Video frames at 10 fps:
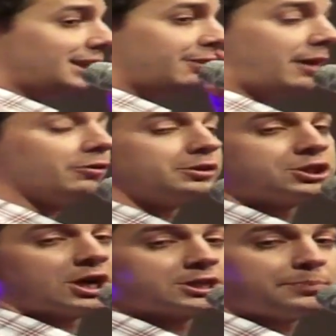If I was in
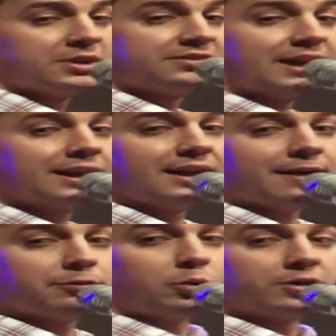charge, I'd put a second
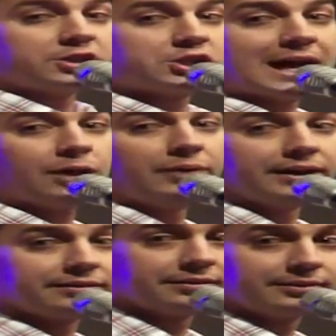diving board in the shallow end.